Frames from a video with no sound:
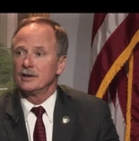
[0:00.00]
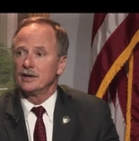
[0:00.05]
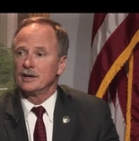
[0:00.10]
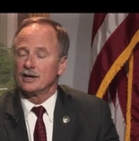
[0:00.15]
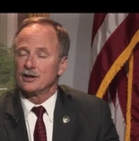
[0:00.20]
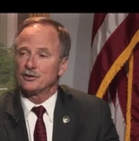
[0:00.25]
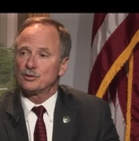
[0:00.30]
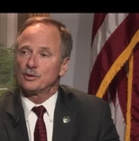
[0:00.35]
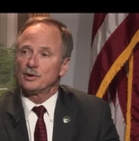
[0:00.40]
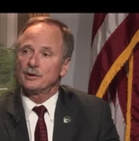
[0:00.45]

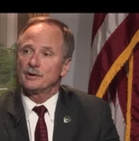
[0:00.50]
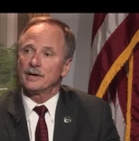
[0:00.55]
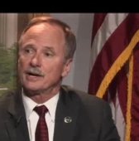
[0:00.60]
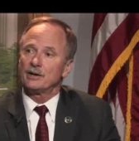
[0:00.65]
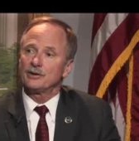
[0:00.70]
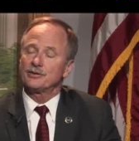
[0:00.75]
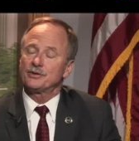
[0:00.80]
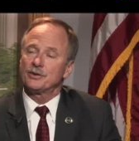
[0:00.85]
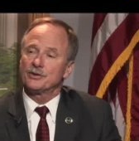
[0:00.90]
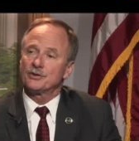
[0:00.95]
As we went
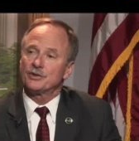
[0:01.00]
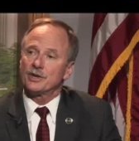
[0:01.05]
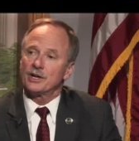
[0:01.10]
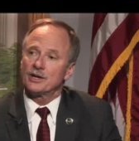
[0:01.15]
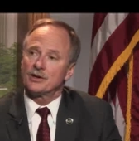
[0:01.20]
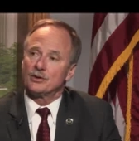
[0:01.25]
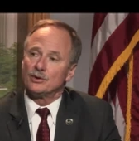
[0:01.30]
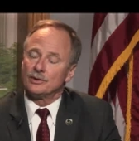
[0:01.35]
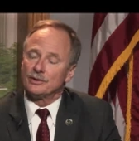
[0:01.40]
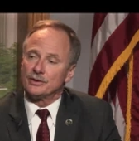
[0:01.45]
out to
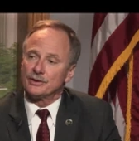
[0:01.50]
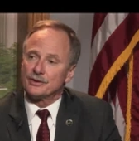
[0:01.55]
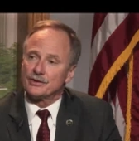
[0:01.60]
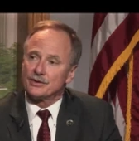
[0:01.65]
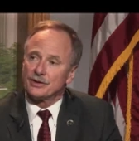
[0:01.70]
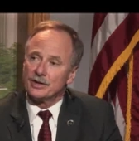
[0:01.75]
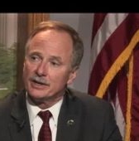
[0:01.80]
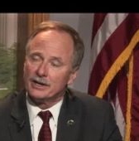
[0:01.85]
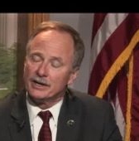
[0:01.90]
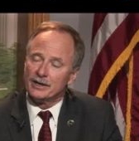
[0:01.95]
stakeholders,
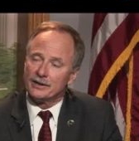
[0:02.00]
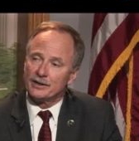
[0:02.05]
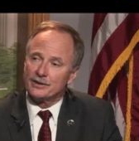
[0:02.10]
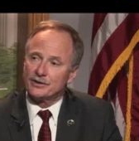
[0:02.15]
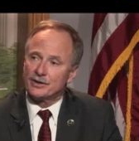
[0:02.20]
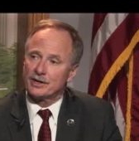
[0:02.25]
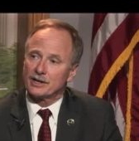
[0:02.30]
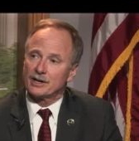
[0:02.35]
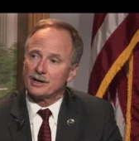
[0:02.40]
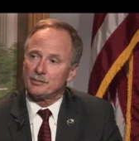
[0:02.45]
they
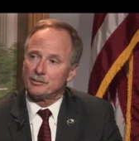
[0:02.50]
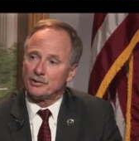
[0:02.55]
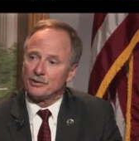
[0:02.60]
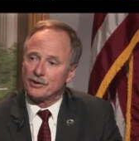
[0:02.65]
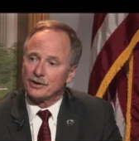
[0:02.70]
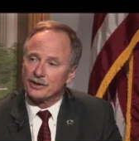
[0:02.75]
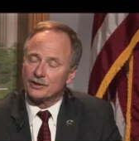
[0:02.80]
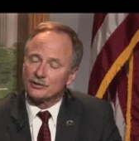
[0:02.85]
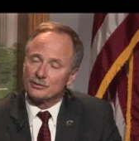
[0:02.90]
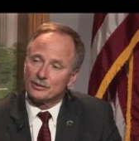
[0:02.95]
said a couple
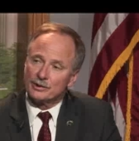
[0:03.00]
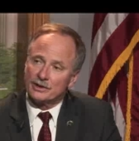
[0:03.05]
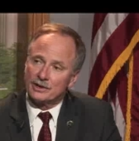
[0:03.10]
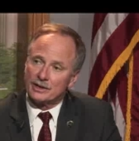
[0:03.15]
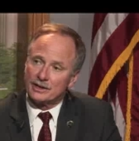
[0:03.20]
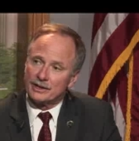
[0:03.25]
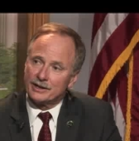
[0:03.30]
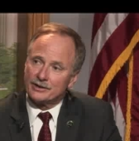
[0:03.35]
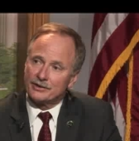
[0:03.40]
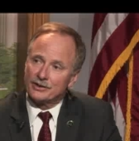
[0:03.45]
things. We'd
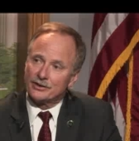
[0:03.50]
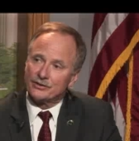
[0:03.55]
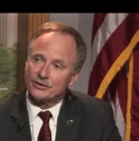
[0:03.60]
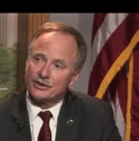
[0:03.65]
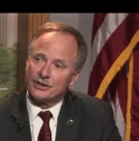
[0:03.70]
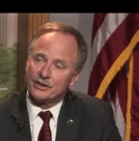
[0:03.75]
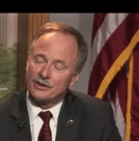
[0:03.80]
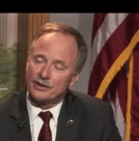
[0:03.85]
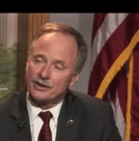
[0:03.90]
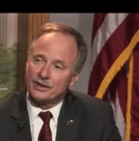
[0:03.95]
like to
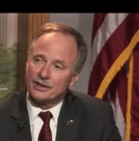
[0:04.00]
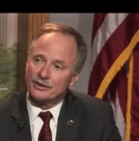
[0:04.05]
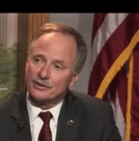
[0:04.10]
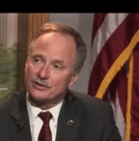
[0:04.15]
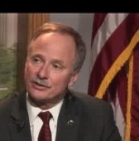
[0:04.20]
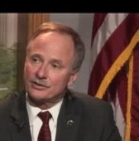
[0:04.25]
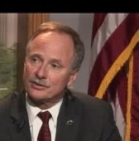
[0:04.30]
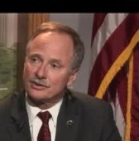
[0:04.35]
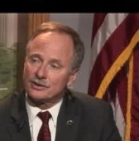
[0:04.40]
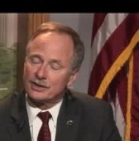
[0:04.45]
see
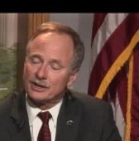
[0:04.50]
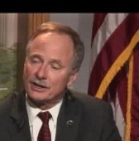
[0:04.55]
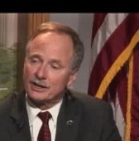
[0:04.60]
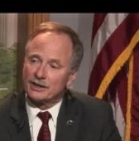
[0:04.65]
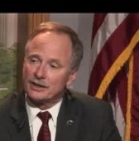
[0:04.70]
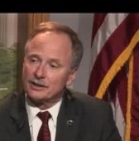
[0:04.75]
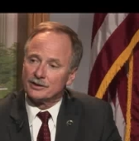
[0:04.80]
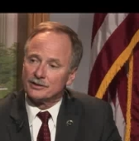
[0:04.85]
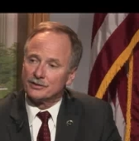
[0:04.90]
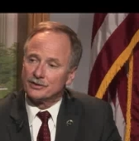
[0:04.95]
things
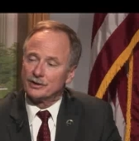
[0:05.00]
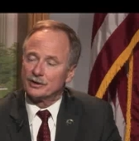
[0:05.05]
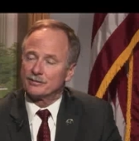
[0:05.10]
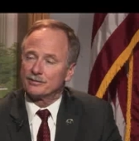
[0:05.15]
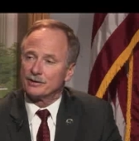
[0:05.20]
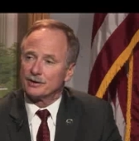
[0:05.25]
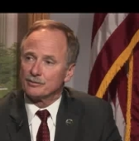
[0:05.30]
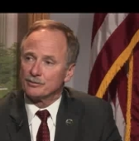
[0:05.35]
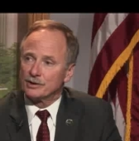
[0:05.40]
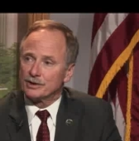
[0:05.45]

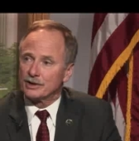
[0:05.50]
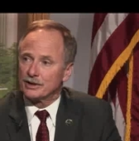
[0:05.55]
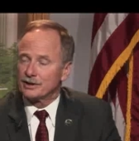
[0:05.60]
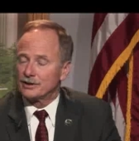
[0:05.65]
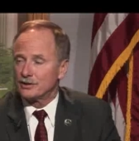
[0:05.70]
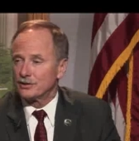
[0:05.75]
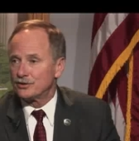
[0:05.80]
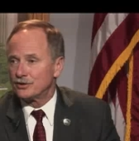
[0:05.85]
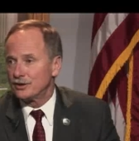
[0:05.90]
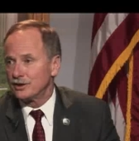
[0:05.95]
different. We'd like
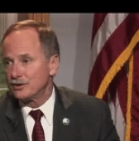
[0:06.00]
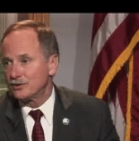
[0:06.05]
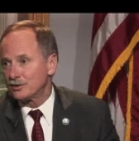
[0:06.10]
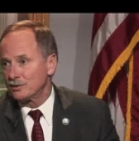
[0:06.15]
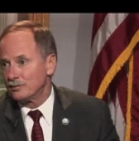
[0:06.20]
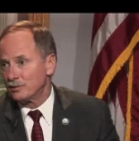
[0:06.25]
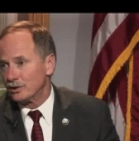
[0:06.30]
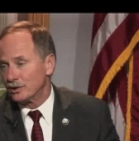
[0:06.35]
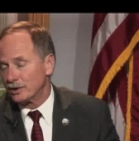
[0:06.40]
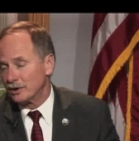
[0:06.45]
to see
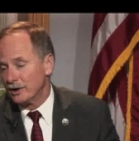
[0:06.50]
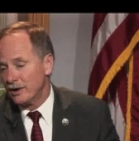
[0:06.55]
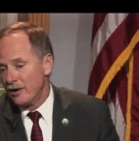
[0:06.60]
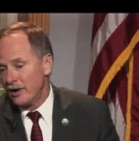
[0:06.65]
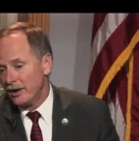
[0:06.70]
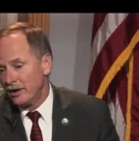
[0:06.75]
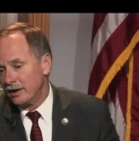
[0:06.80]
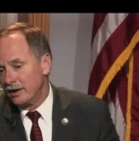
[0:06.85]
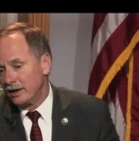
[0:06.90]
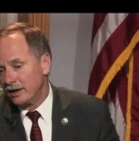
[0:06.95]
some more
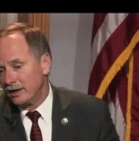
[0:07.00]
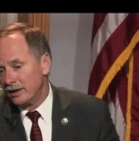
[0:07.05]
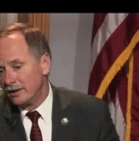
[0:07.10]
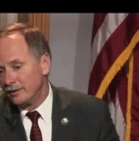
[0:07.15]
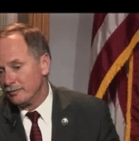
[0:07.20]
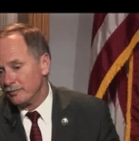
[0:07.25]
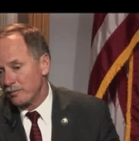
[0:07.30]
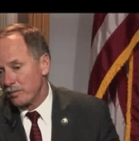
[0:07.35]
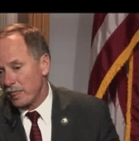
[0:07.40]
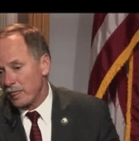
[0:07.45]

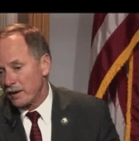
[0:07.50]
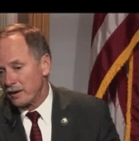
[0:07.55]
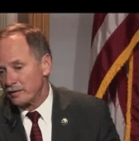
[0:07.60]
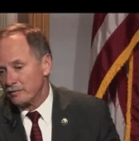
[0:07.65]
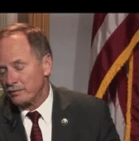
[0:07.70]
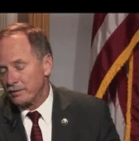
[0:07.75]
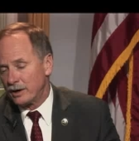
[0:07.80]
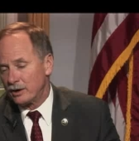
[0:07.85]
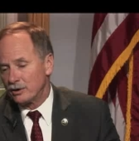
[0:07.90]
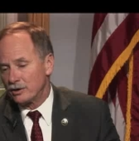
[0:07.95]

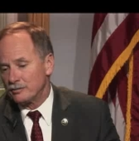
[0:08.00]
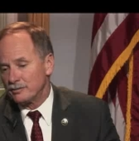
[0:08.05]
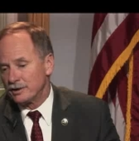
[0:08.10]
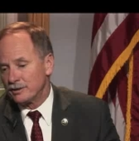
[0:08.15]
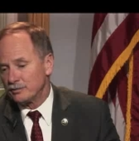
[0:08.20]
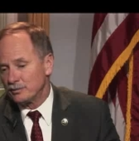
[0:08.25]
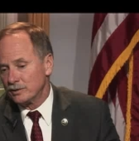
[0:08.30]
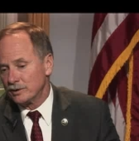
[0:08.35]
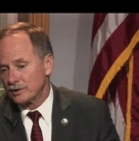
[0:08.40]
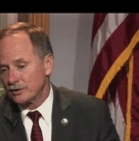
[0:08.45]

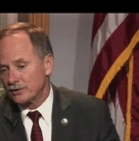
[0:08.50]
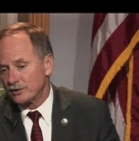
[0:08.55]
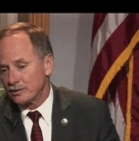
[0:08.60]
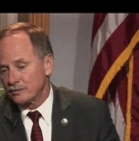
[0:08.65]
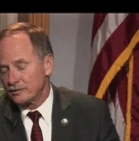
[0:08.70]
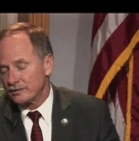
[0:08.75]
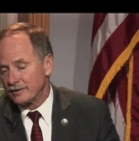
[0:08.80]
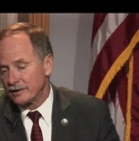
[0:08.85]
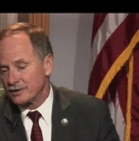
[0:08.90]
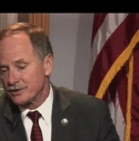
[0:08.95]
empowerment with
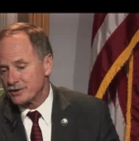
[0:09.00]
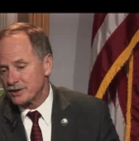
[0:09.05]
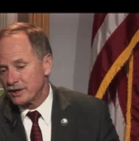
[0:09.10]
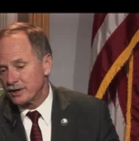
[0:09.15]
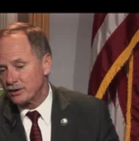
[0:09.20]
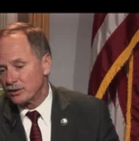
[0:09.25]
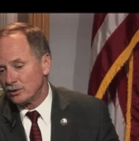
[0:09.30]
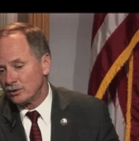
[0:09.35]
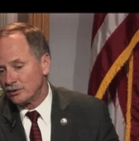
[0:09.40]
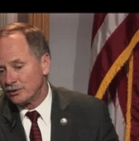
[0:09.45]
some of our
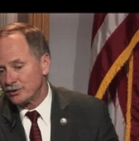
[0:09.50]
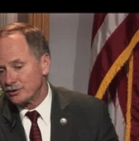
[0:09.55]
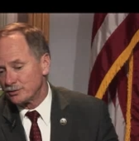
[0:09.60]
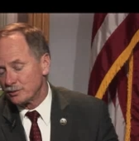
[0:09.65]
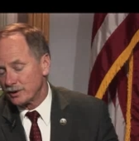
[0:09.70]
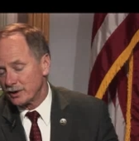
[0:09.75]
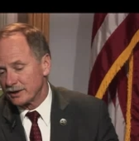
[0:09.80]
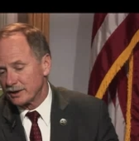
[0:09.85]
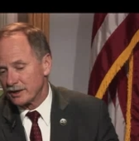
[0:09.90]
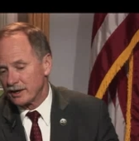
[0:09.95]
stakeholders.
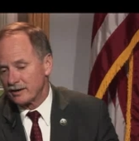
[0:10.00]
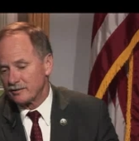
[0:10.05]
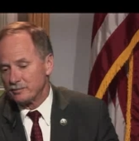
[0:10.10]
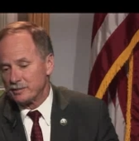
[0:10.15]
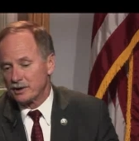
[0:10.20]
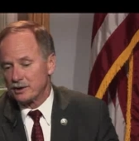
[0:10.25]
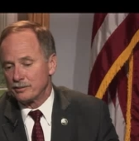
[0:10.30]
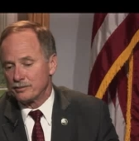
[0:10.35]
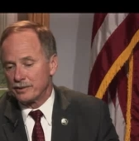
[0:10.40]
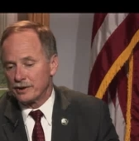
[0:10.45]
We'd like to have
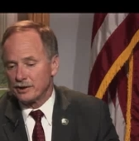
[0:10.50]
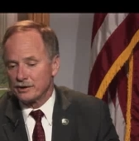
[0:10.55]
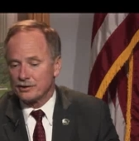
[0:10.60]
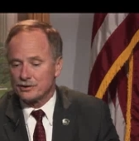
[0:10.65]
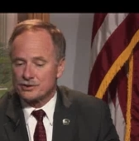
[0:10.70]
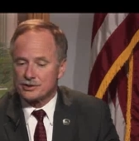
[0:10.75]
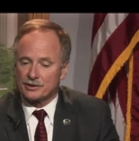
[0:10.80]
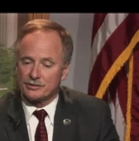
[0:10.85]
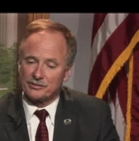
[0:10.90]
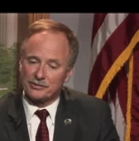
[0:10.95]
better
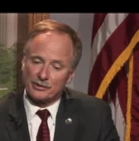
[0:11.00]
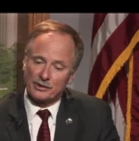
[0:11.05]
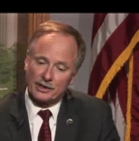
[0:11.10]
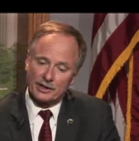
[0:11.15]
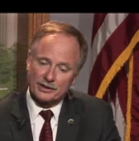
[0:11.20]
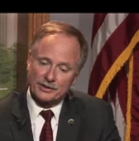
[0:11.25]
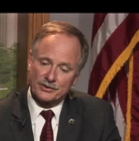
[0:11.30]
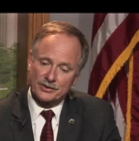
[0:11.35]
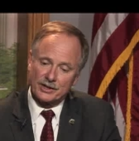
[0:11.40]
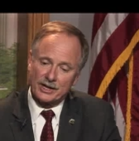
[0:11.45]
partnerships. We'd
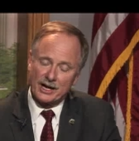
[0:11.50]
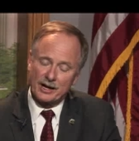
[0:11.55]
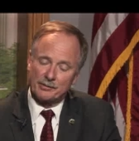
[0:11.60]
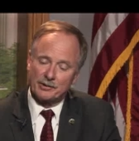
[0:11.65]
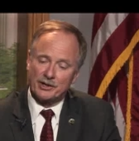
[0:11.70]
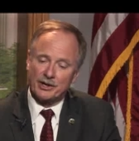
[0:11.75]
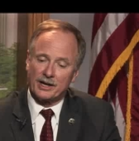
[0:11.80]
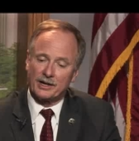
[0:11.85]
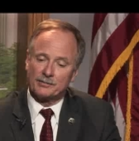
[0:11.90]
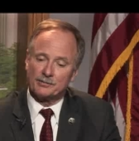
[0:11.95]
like to see
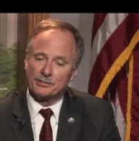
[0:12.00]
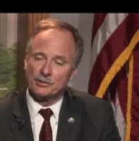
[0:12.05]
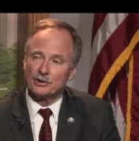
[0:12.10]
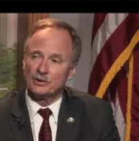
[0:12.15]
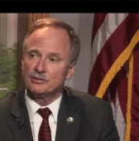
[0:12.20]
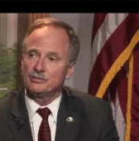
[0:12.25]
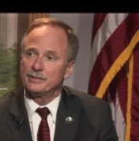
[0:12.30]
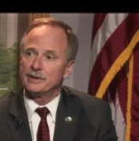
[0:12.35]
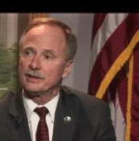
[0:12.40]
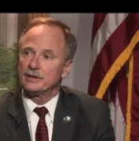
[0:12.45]
habitat
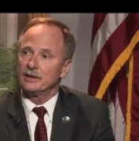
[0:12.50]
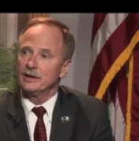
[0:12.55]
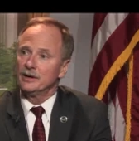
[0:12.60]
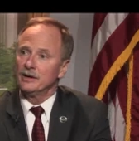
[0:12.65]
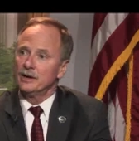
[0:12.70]
improvement.